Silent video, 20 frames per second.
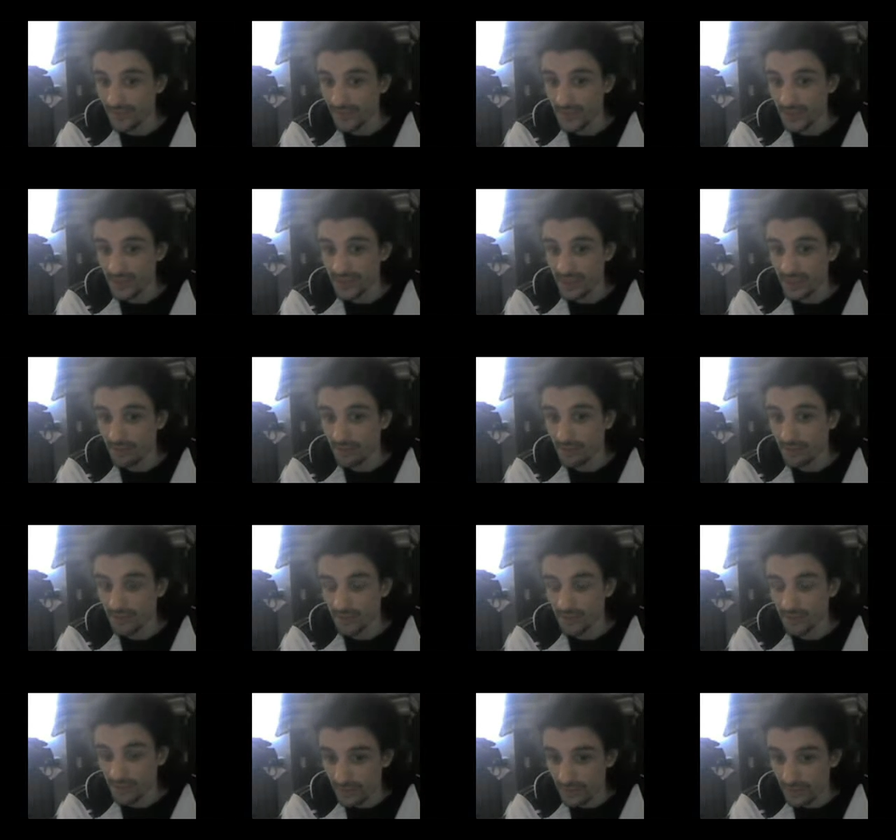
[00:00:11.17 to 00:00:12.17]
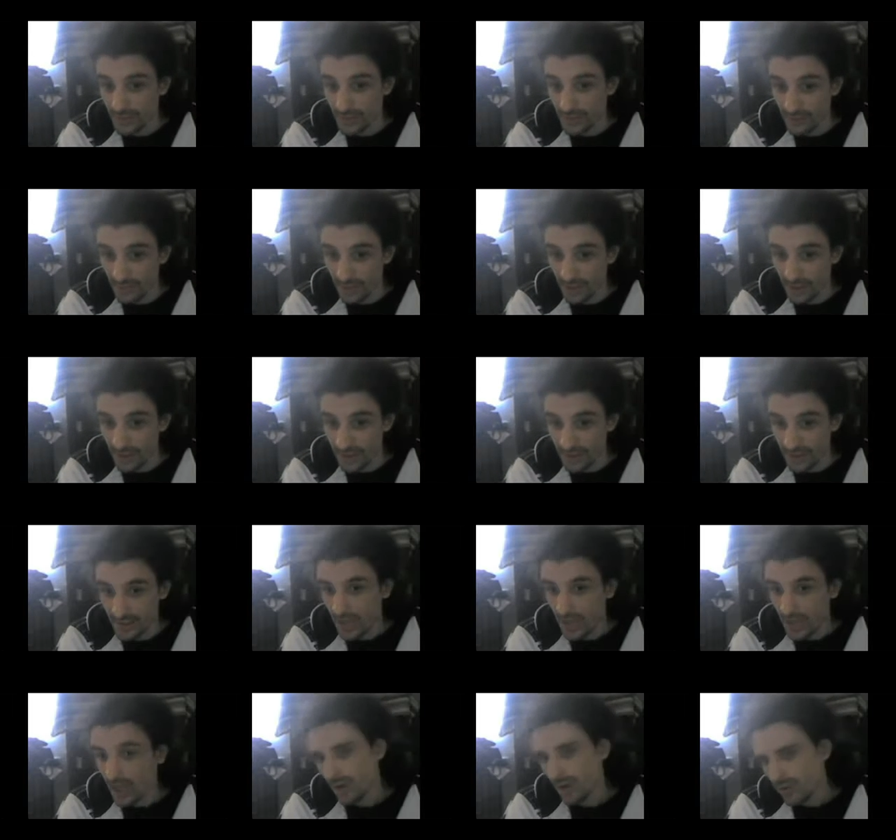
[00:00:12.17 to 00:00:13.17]
and if it is, I will be sorely
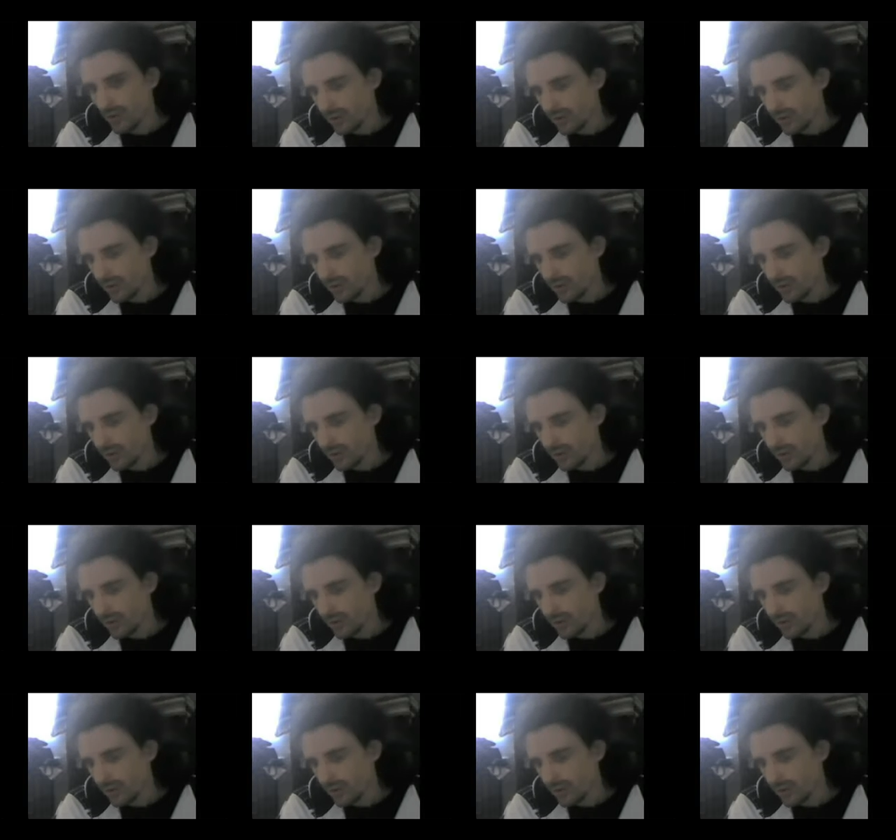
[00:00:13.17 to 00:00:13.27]
surprised.